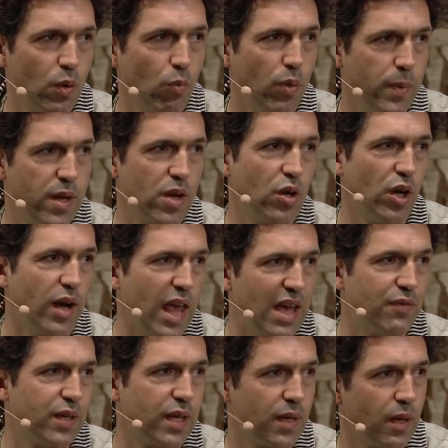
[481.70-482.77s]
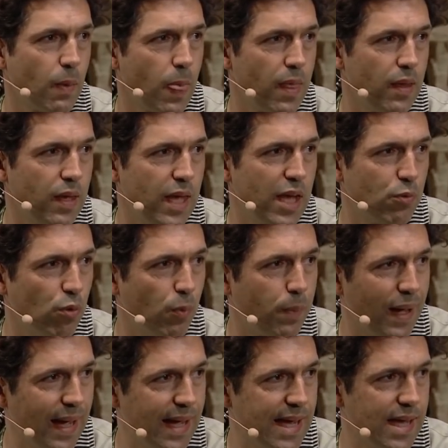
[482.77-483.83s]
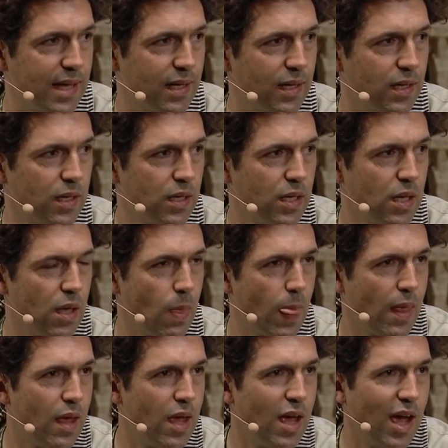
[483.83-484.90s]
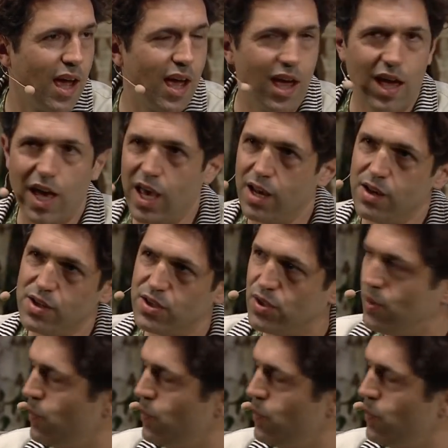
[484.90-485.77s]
women not having equal pay. And